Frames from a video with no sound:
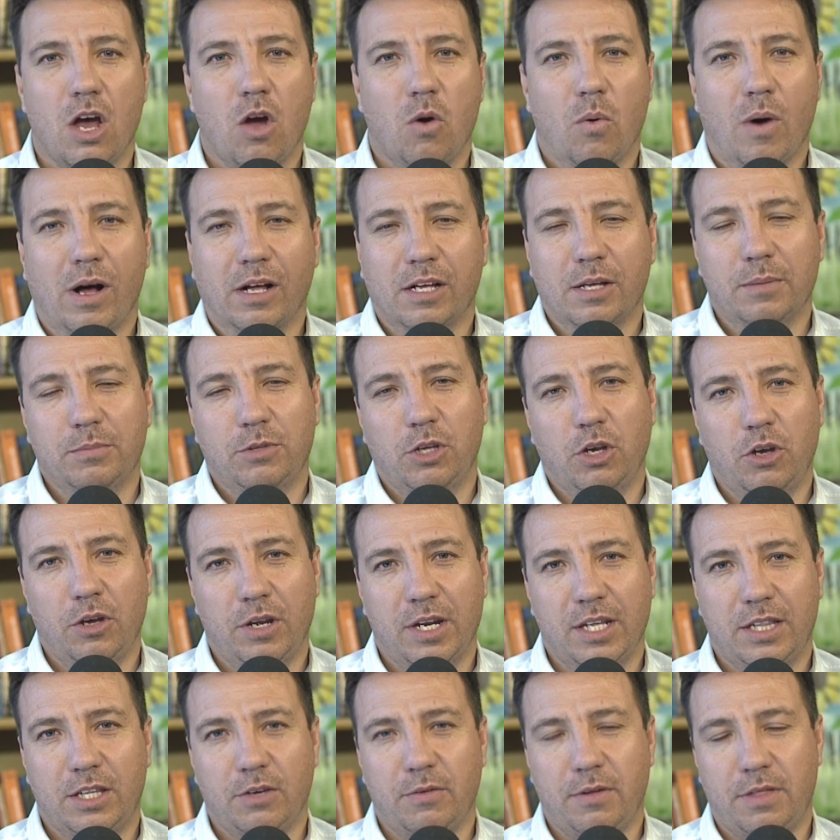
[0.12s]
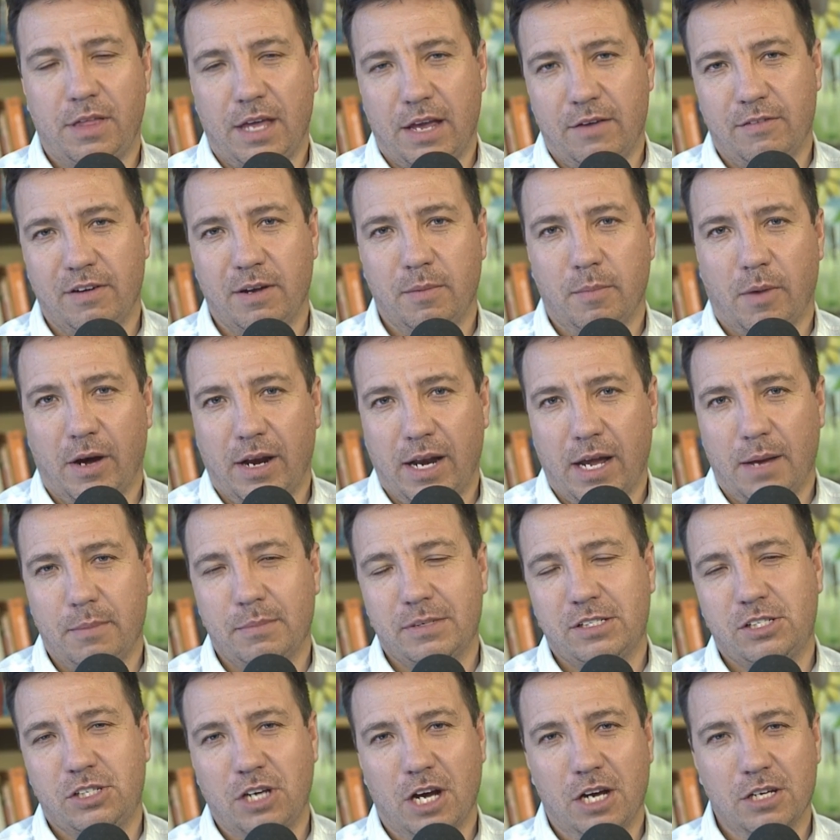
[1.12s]
Welcome to Unity with Heaven. My name
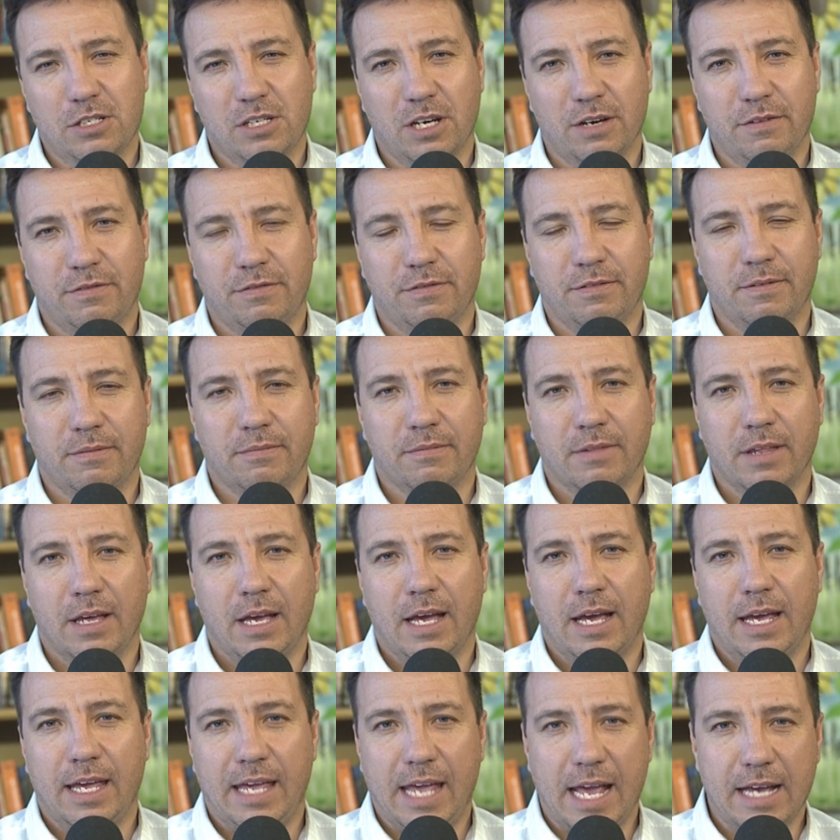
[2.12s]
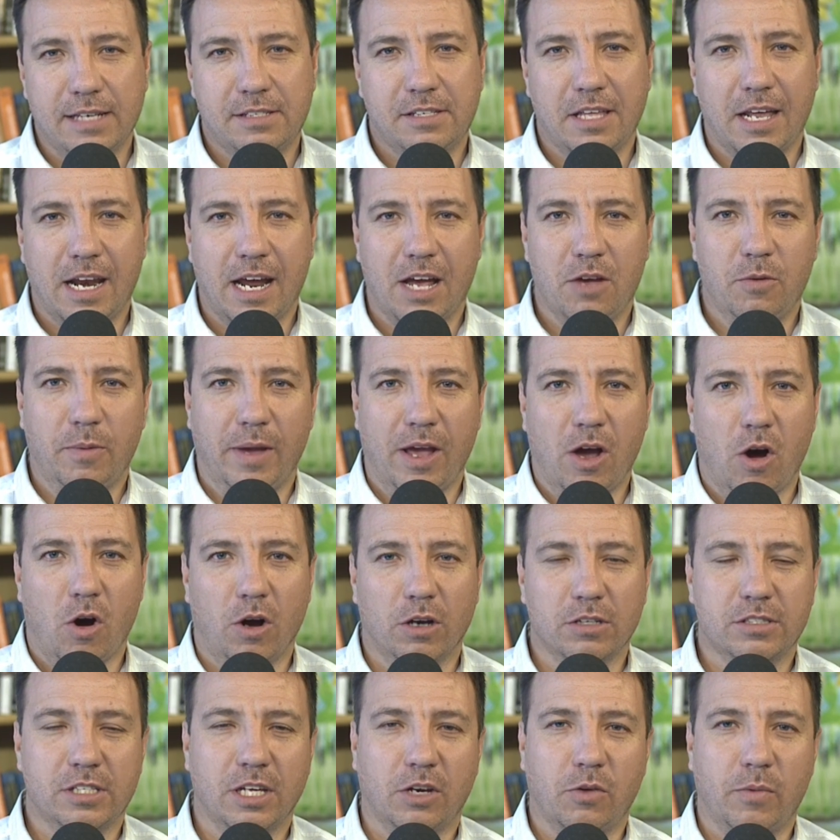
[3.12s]
is Joseph. Yesterday we
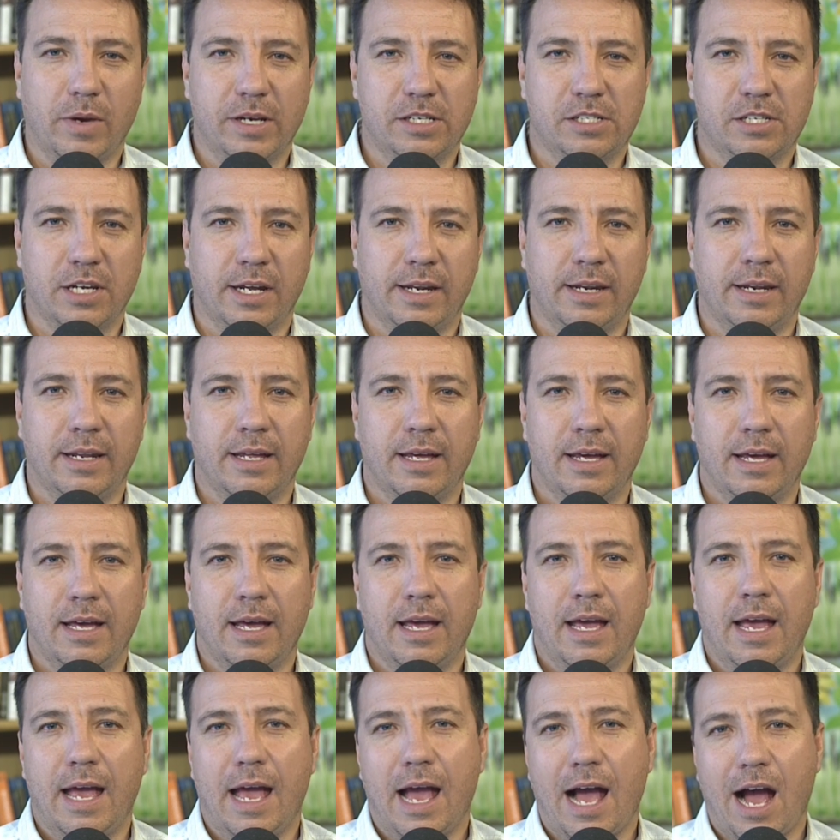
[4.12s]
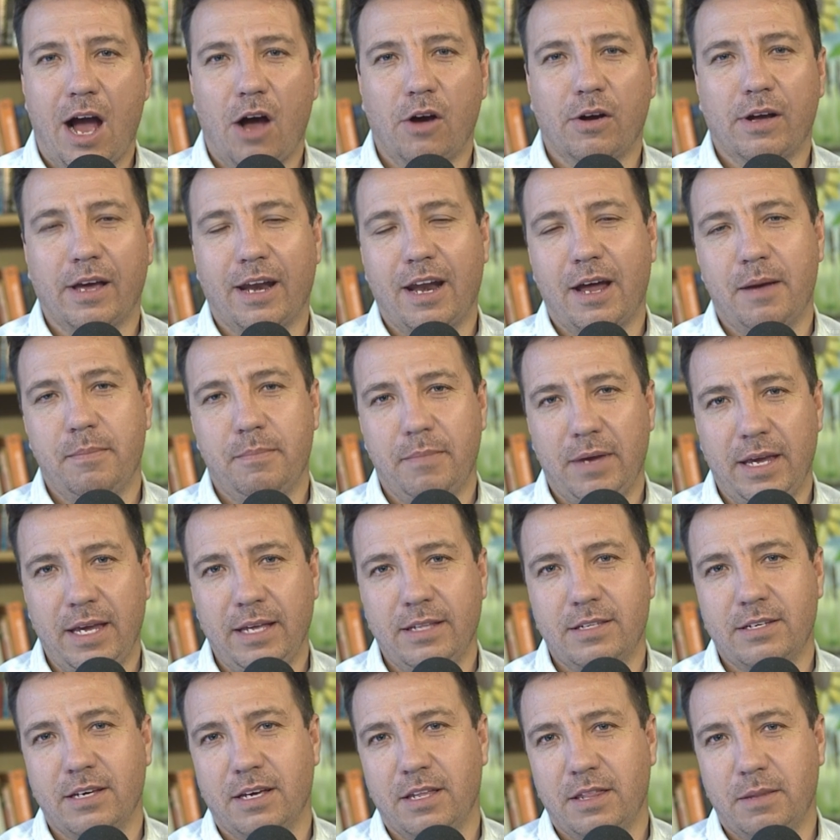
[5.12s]
asked the question, how can I
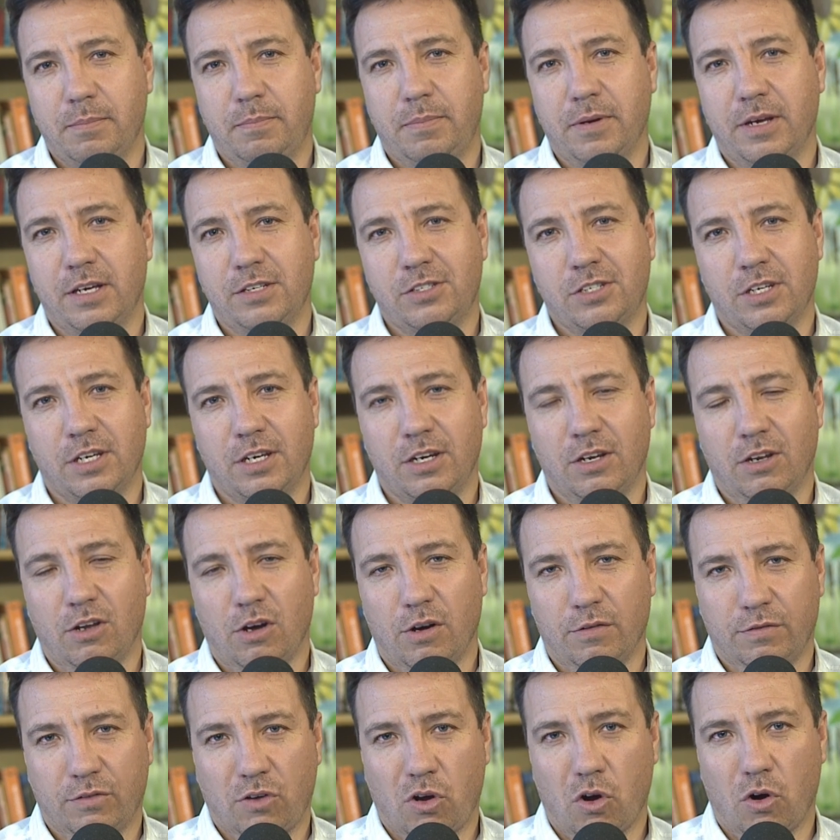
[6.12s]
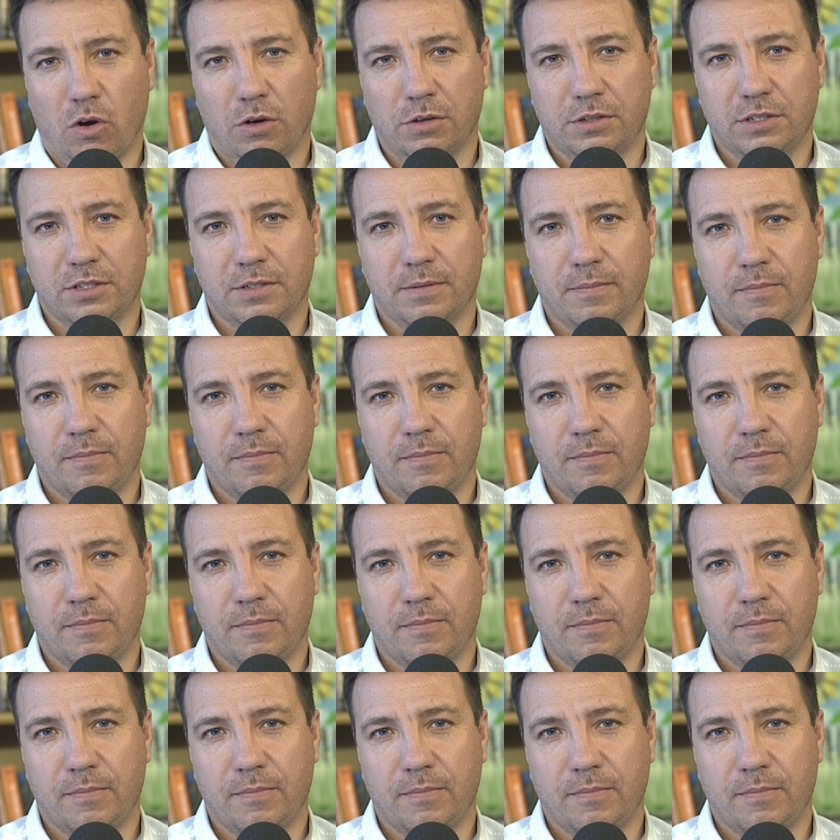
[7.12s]
meet the person of God?